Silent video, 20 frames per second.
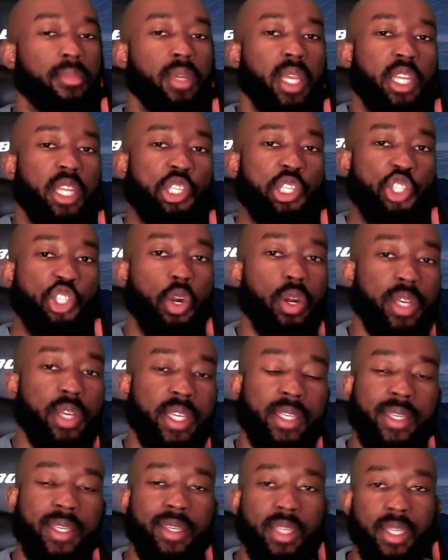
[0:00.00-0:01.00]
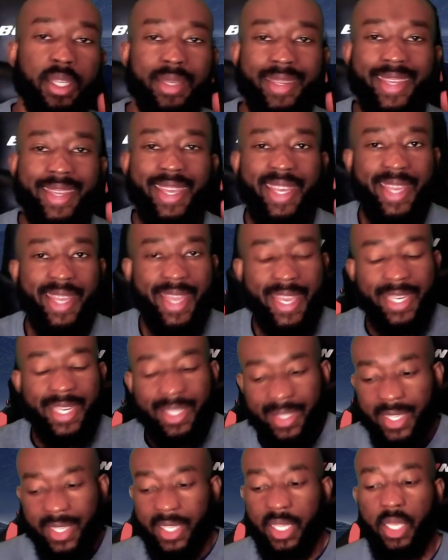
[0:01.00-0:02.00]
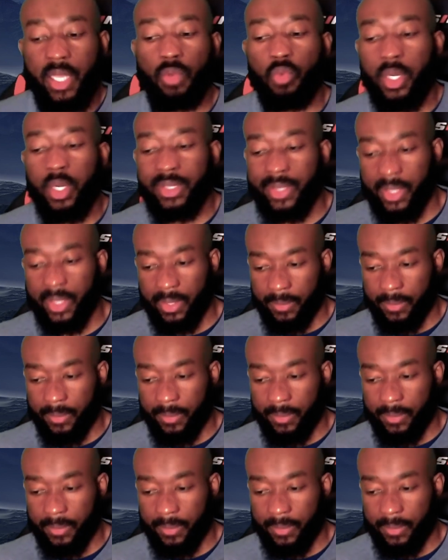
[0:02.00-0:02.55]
enjoying anything he wanted.